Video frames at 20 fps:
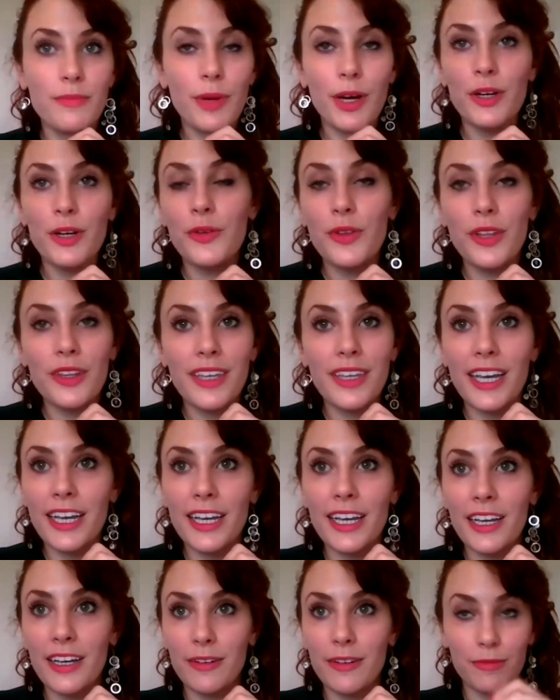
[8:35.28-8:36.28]
bundle that
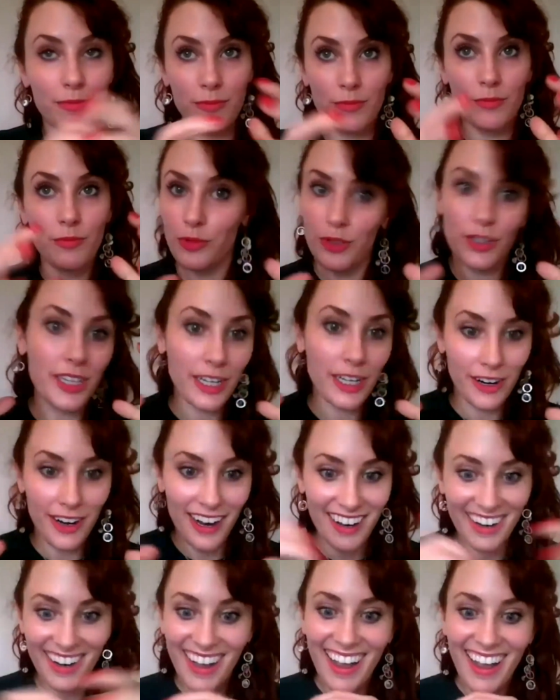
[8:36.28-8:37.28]
they really
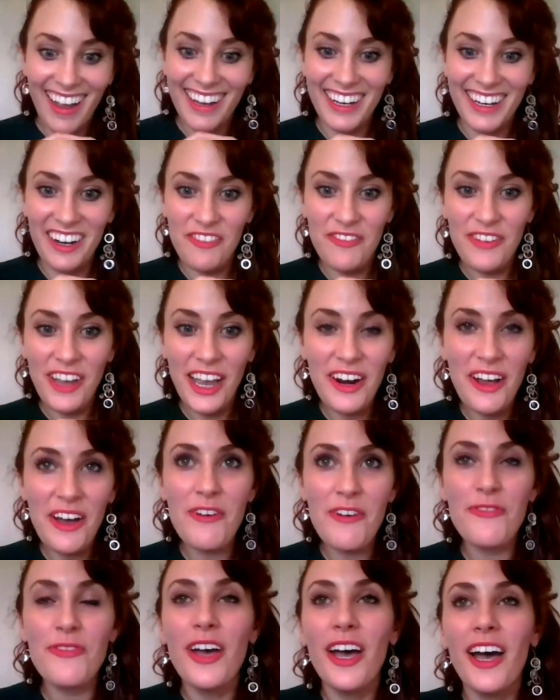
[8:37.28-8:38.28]
are a fan
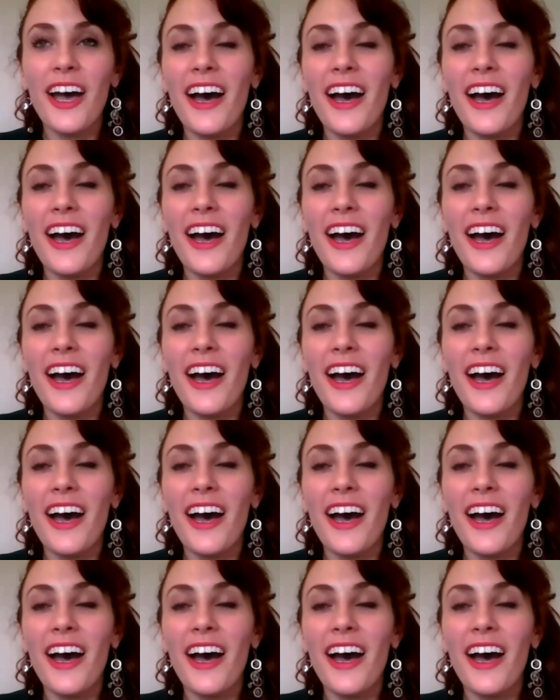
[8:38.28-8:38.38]
of.